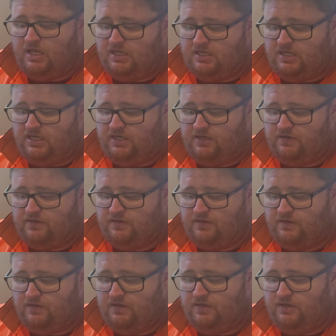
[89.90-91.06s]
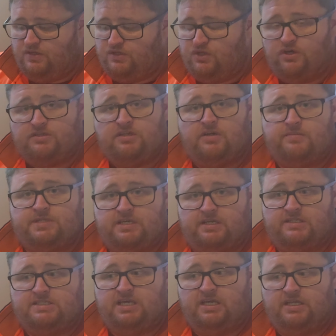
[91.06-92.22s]
Now, 9 times out
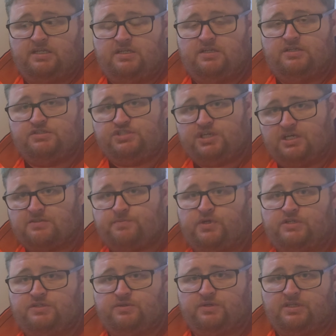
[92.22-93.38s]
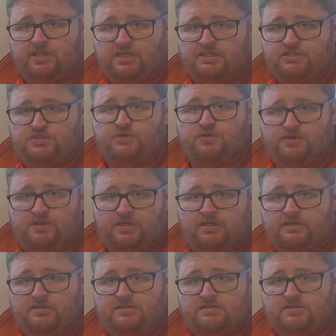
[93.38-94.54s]
of 10, just by doing these two
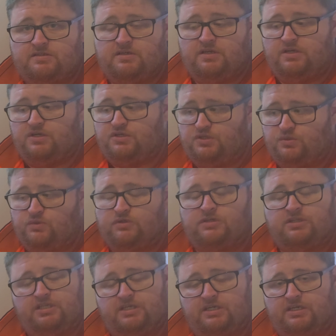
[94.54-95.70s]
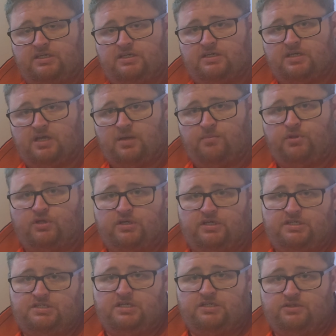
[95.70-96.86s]
things, you will clear a
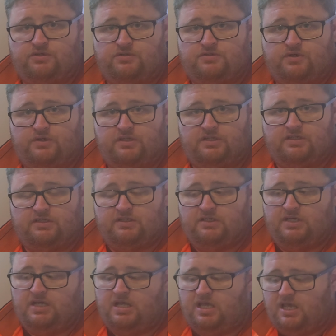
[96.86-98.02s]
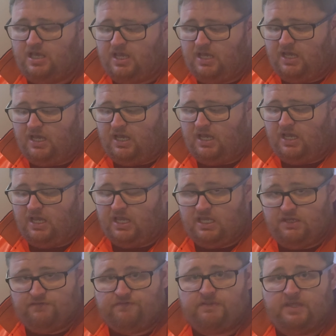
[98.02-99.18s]
blockage in your toilet.
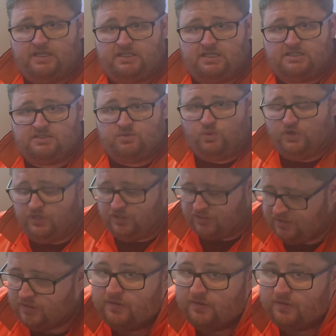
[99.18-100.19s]
If that doesn't work,